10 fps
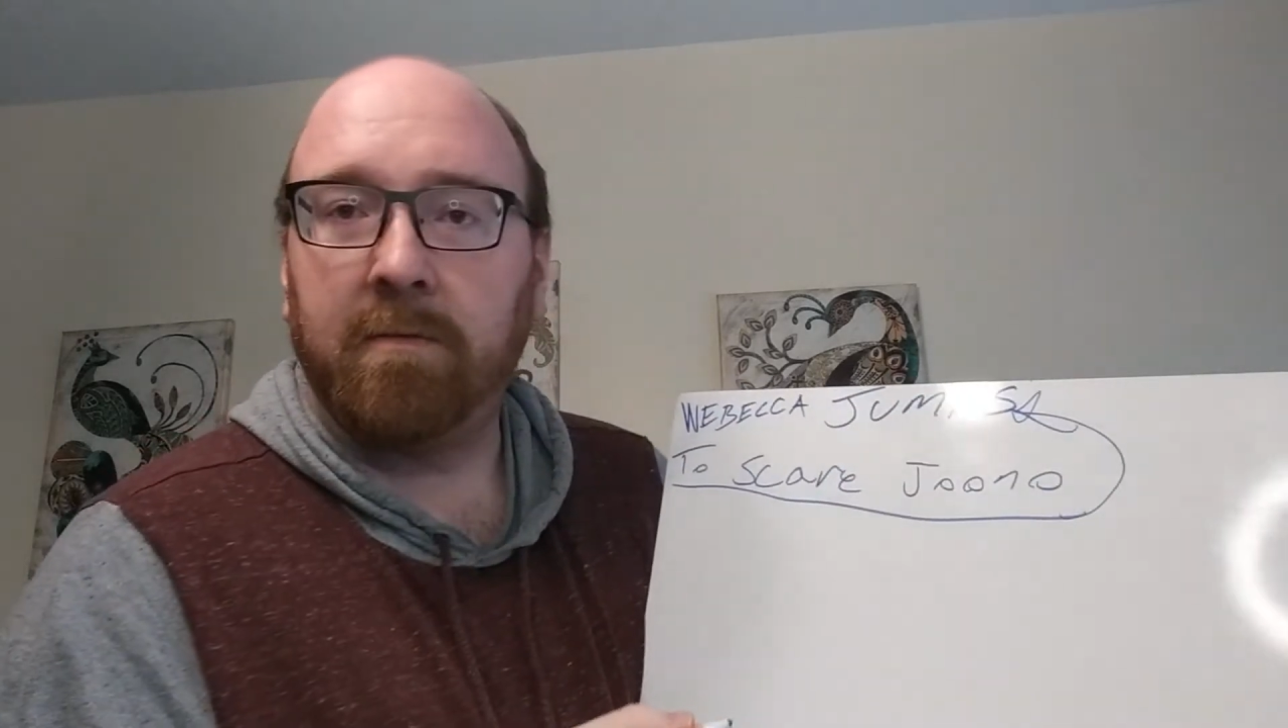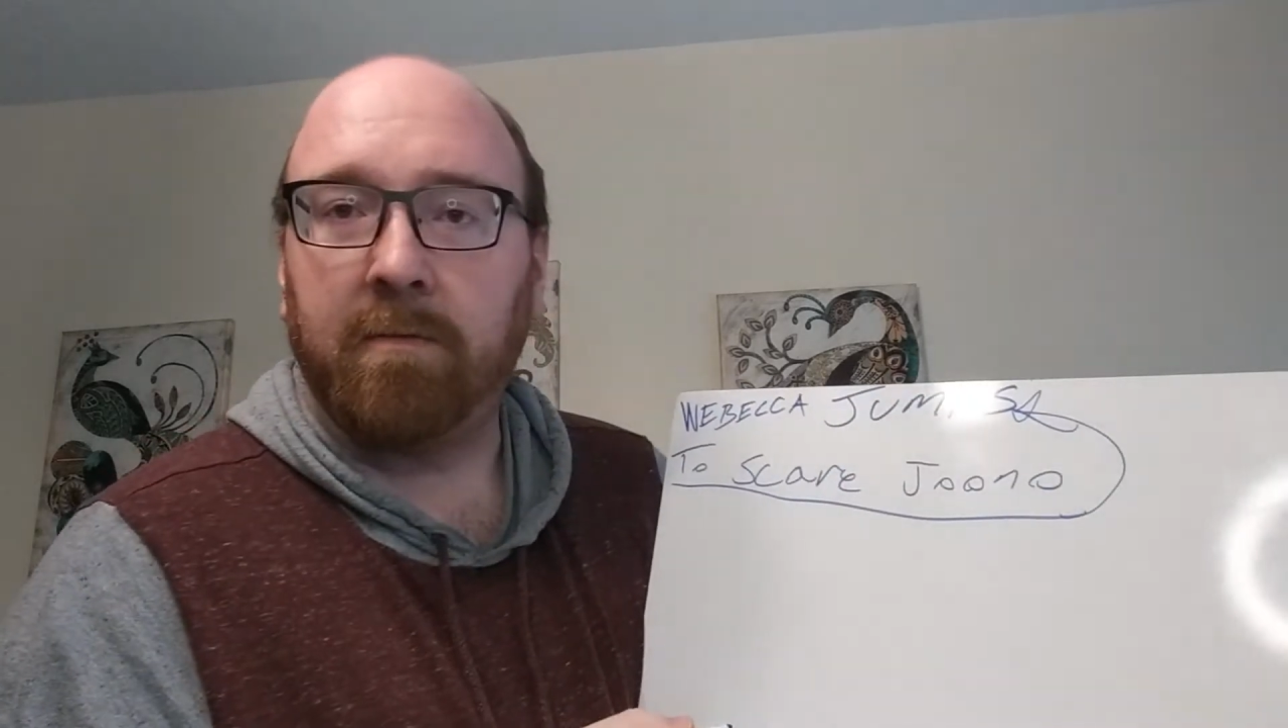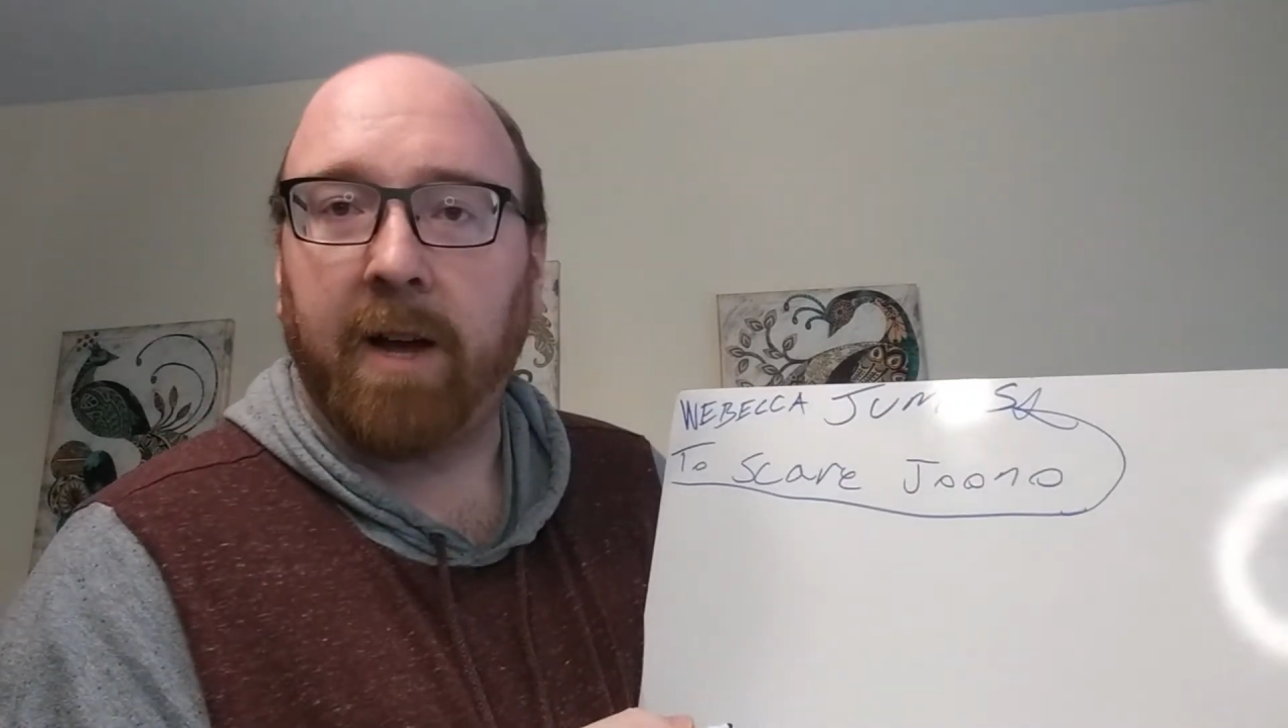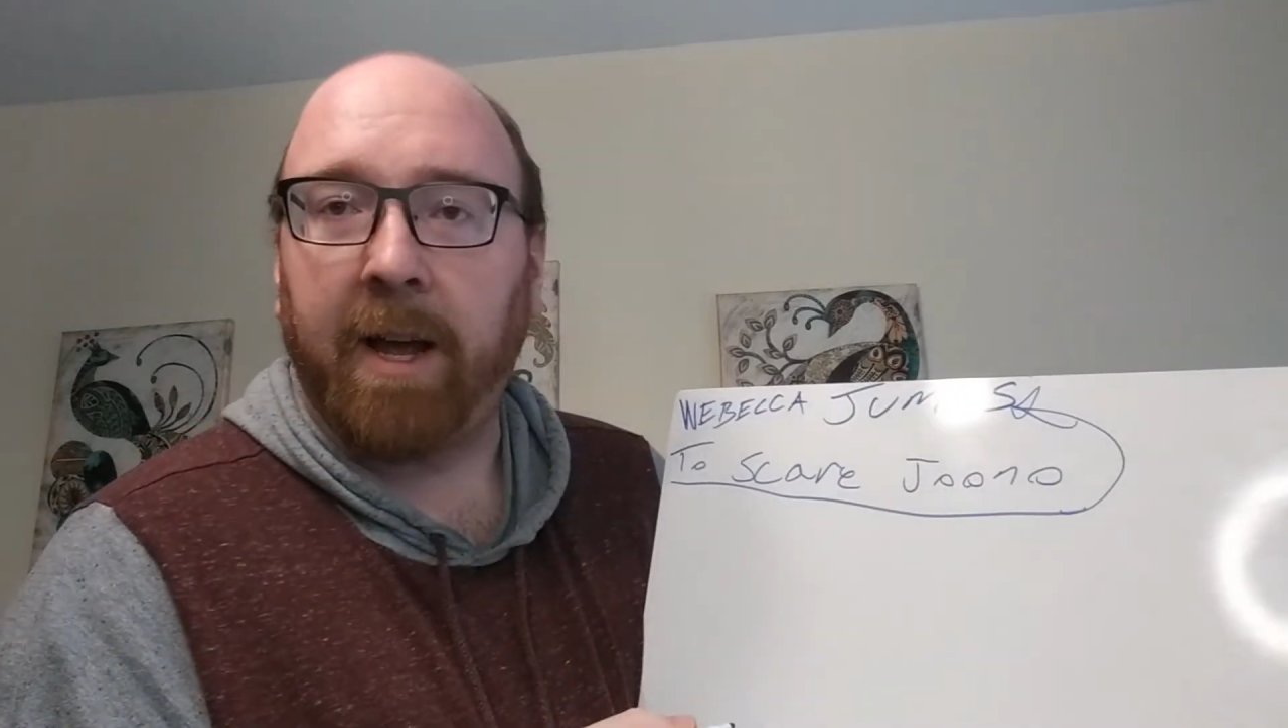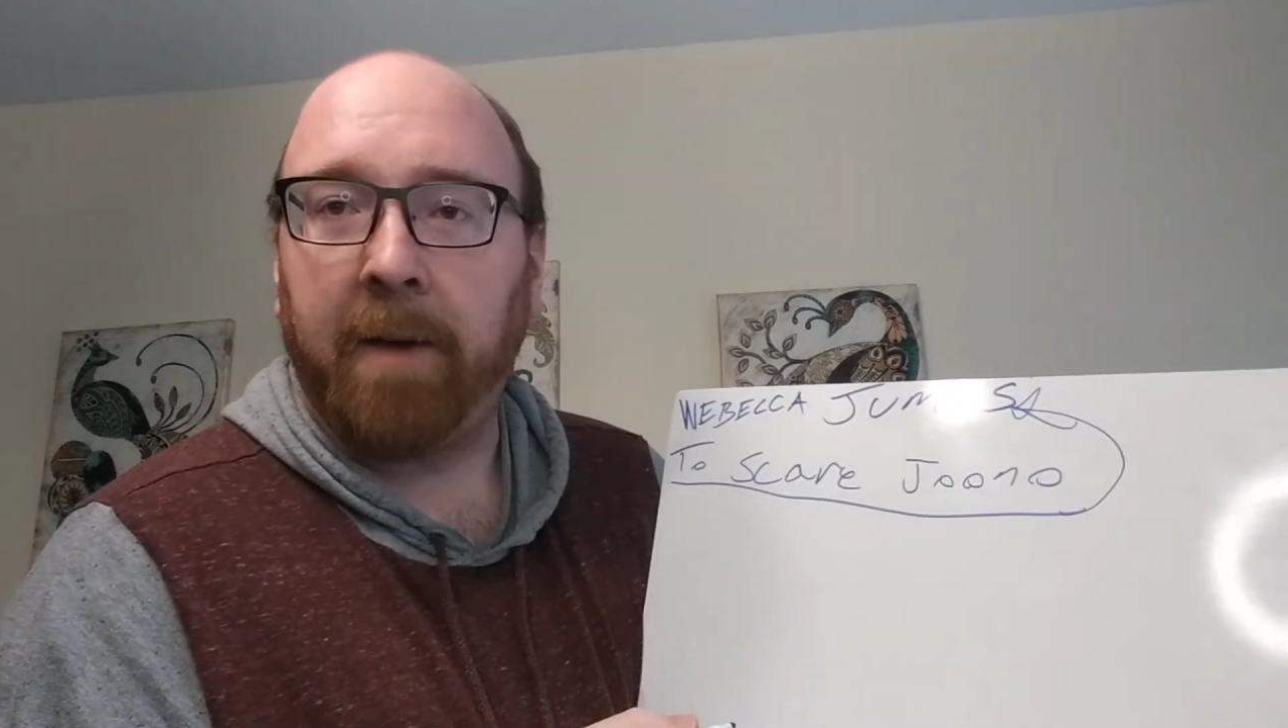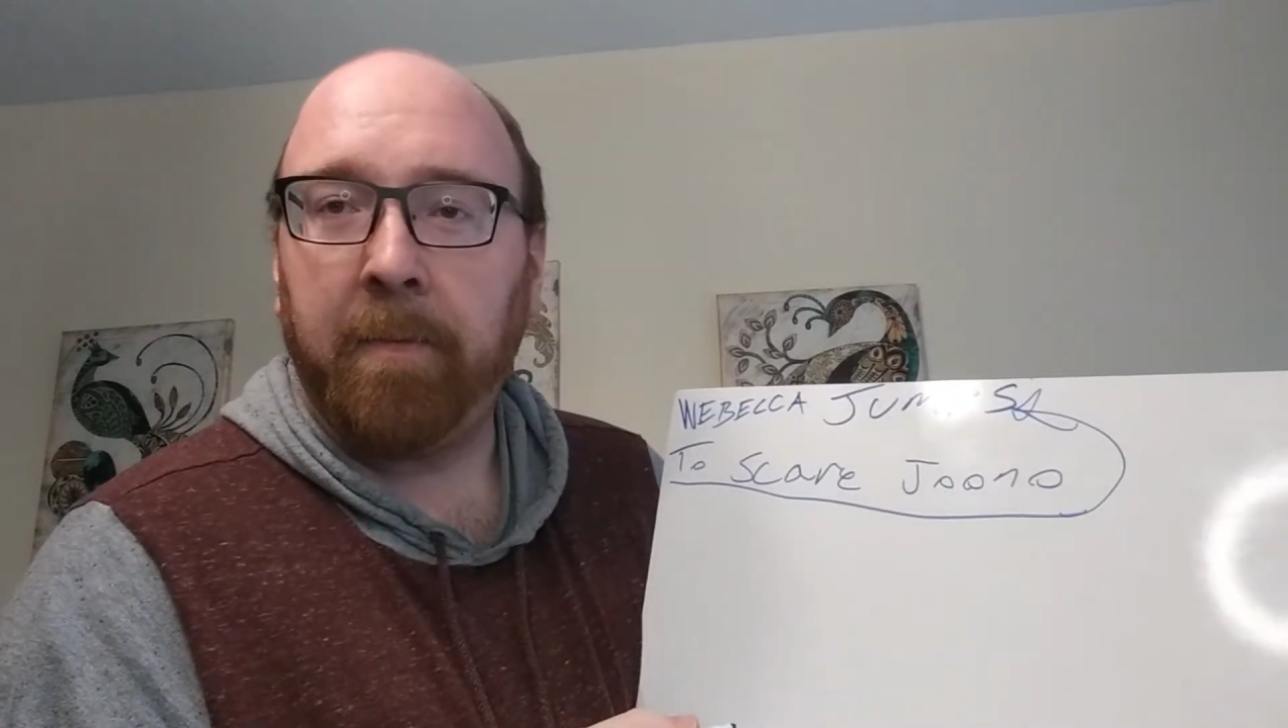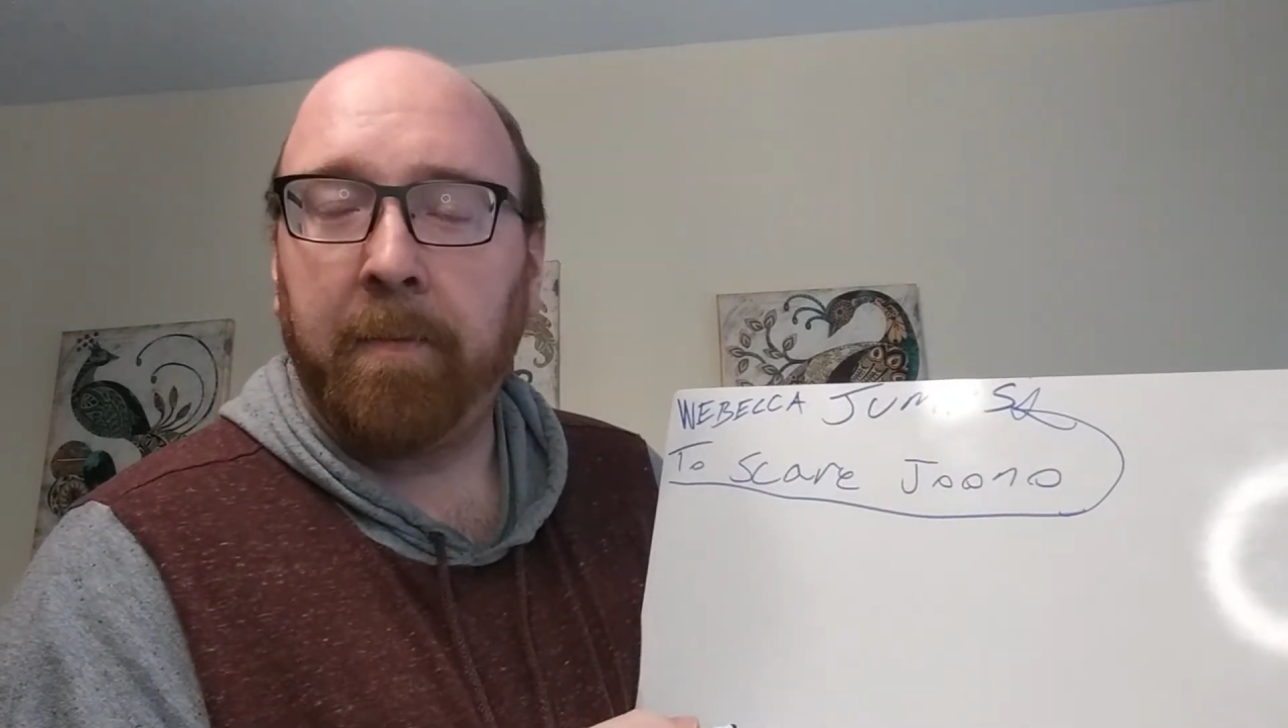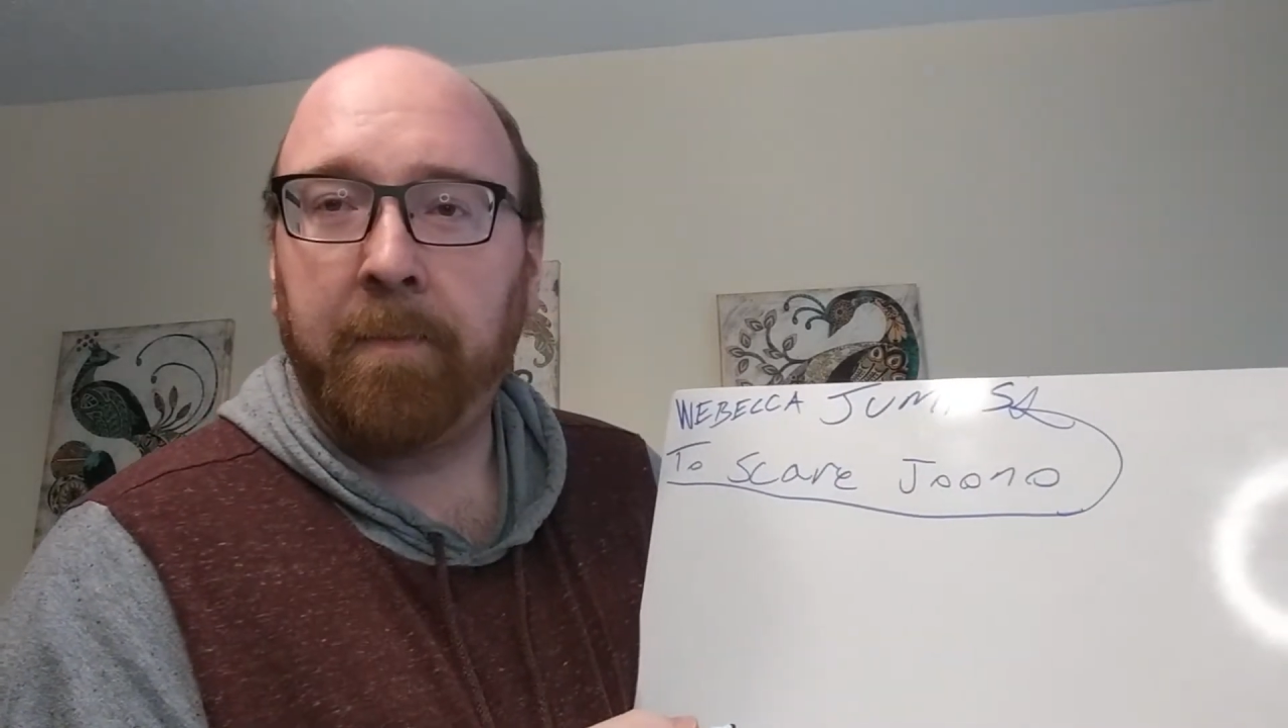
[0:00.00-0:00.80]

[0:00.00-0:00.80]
right?